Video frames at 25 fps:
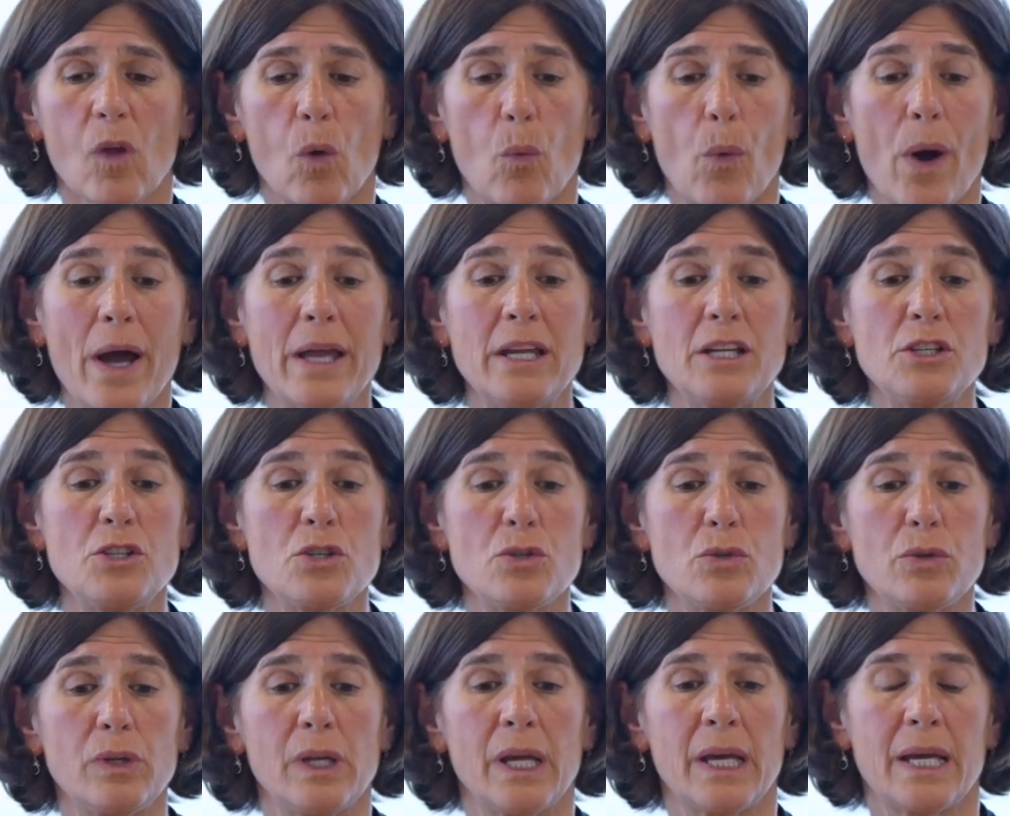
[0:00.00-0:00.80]
Why did
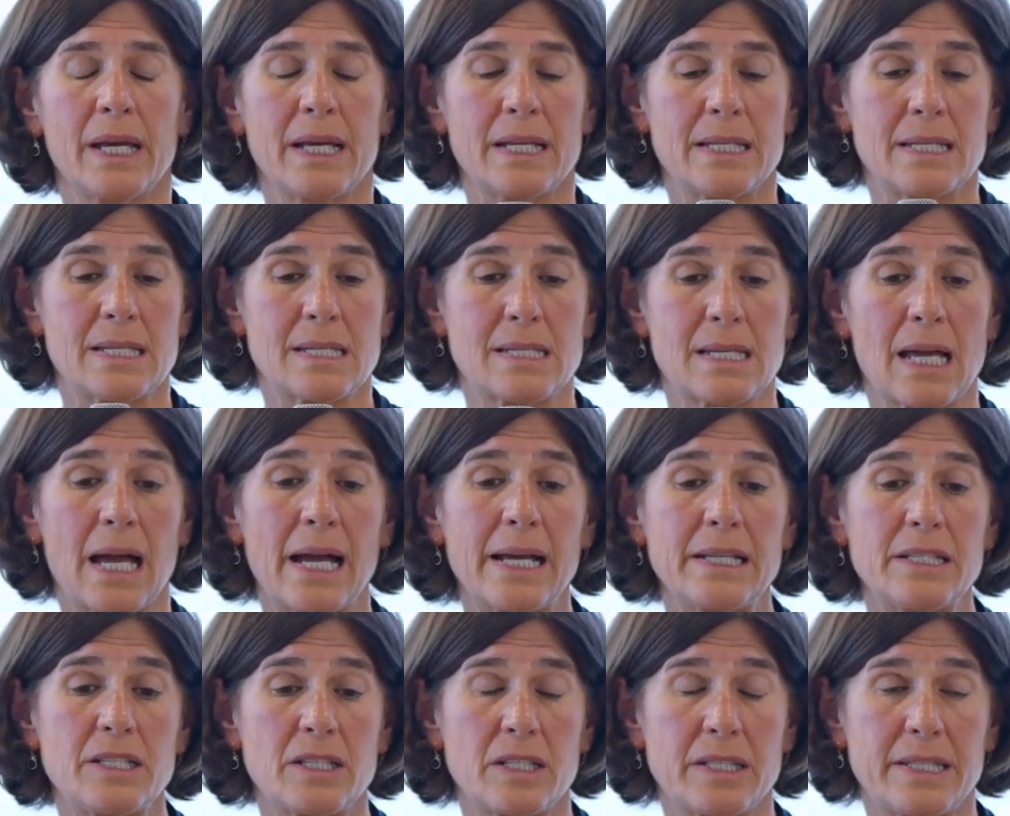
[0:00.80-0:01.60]
you
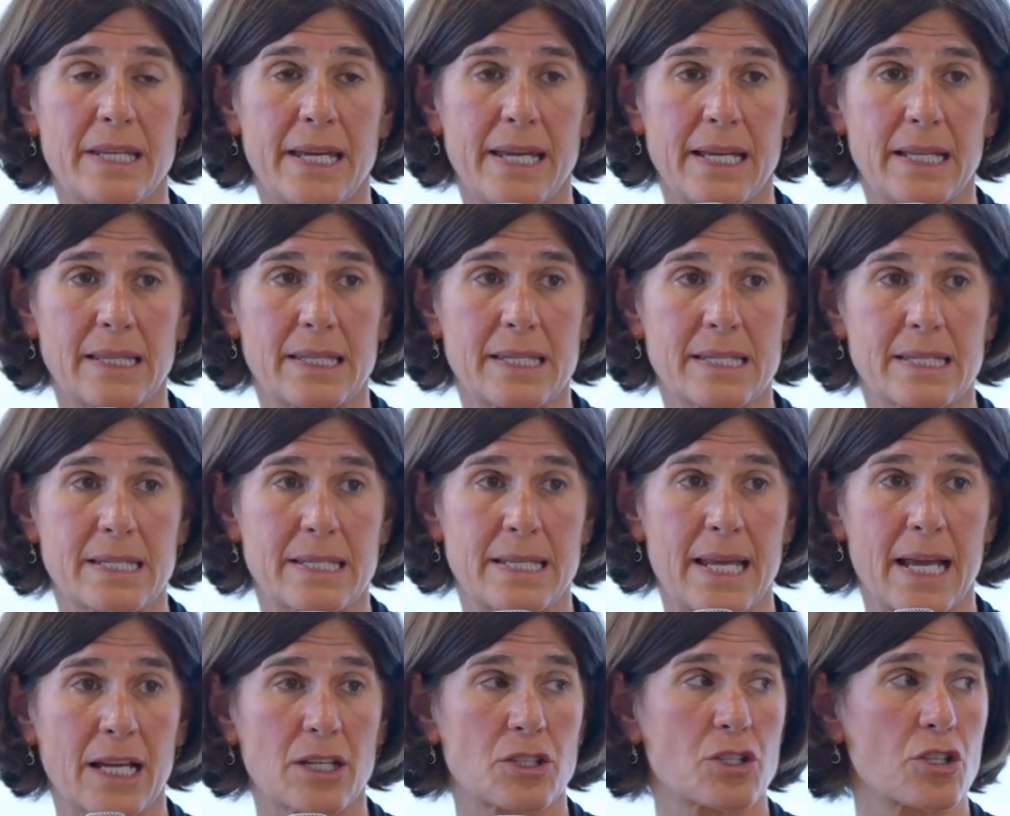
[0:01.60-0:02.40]
decide to take this
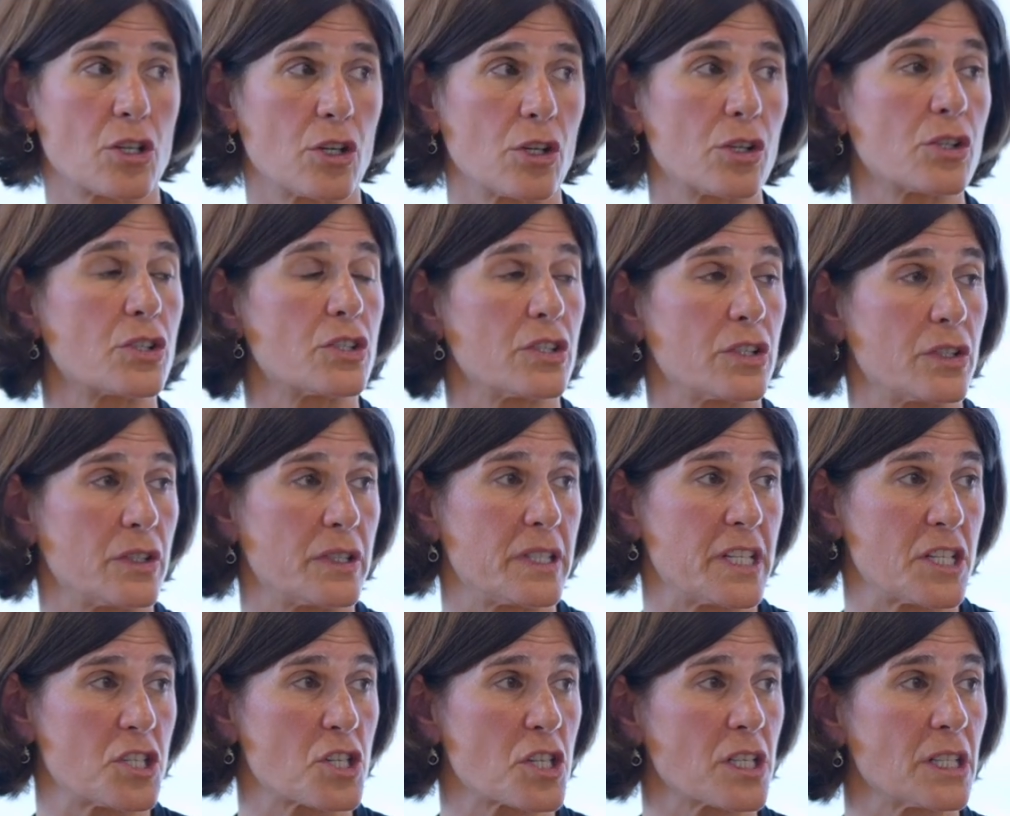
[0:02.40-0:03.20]
next turn to
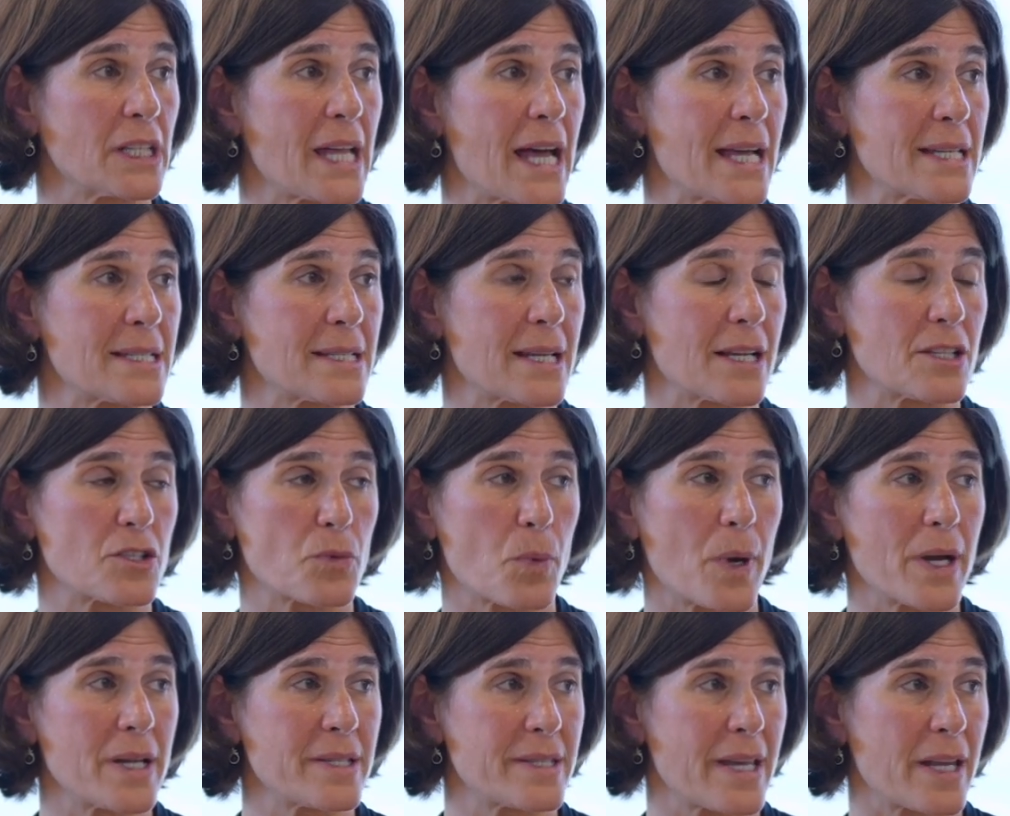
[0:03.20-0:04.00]
digital assets?
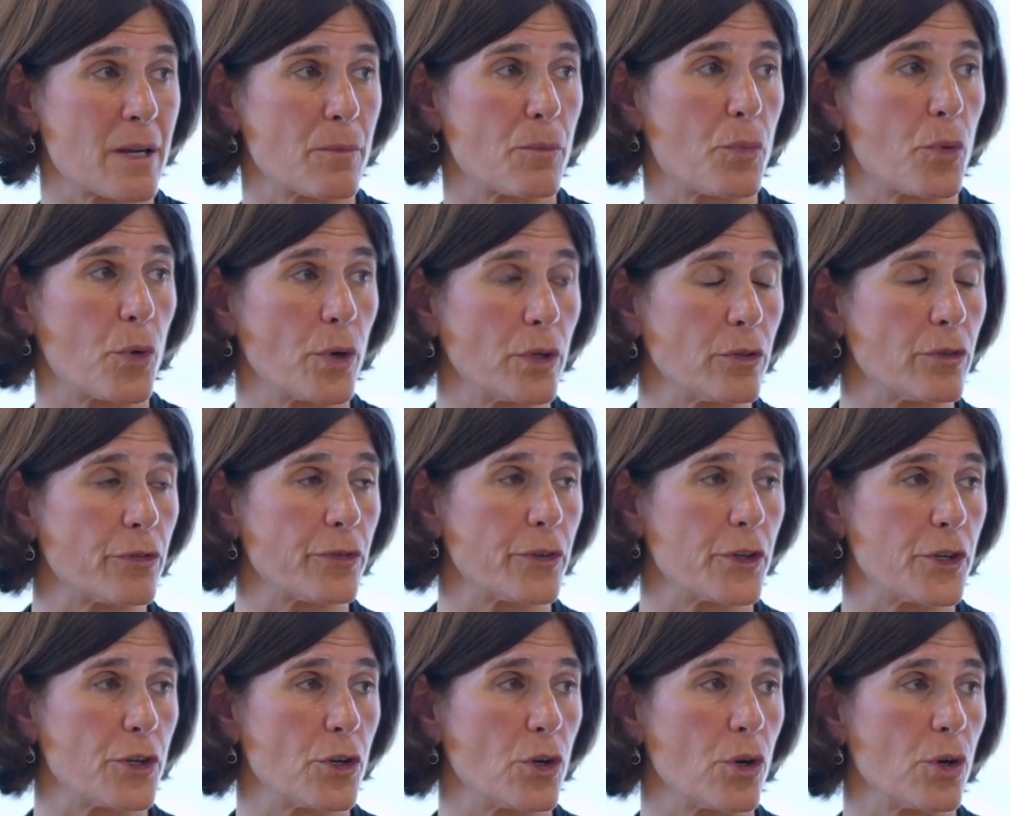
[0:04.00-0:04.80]
Why is that important
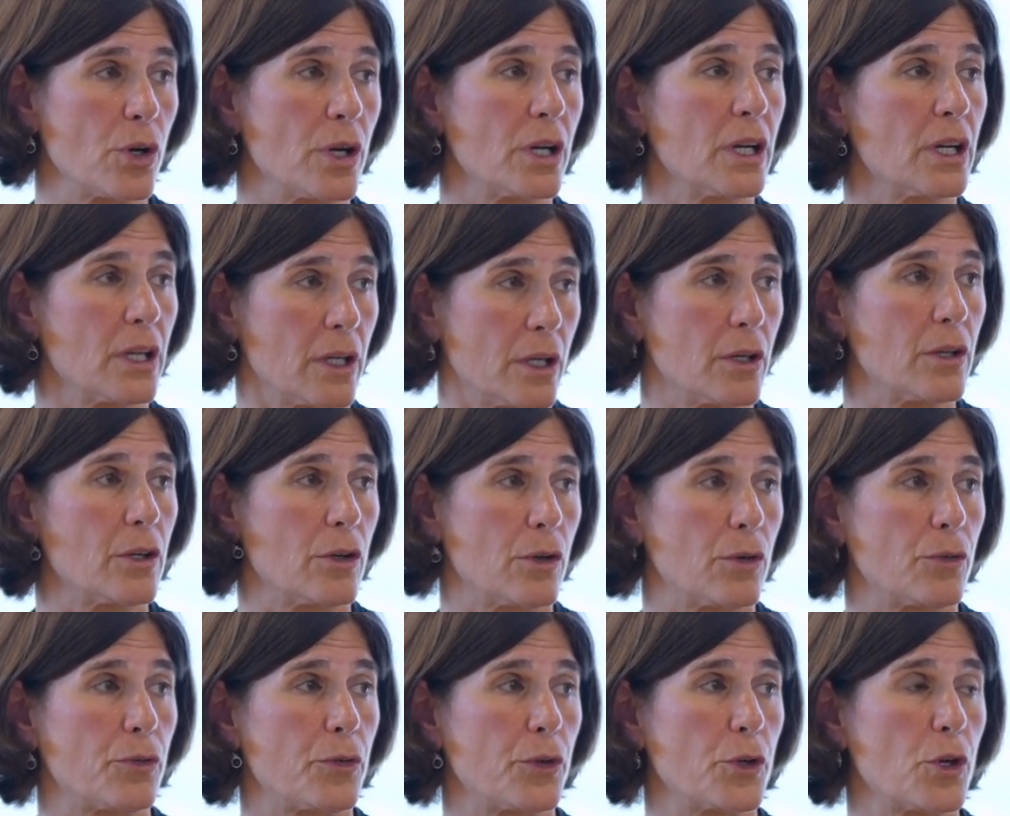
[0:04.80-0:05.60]
for
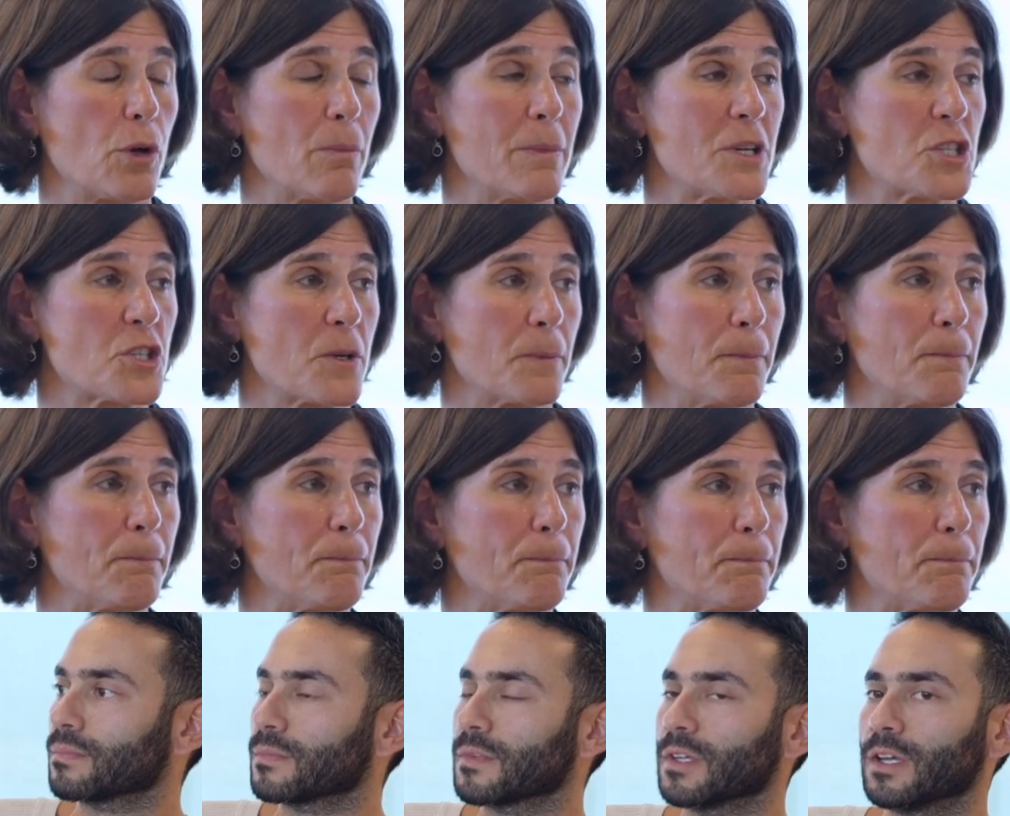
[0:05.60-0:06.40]
your mission?
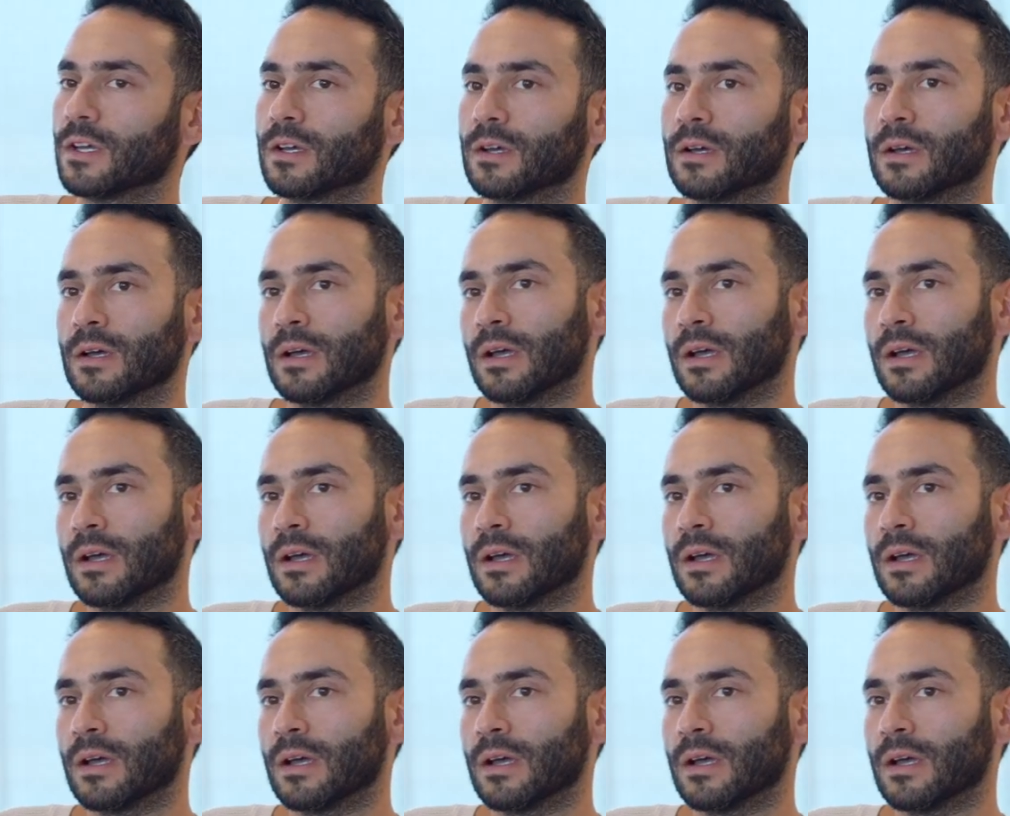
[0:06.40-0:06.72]
Yeah.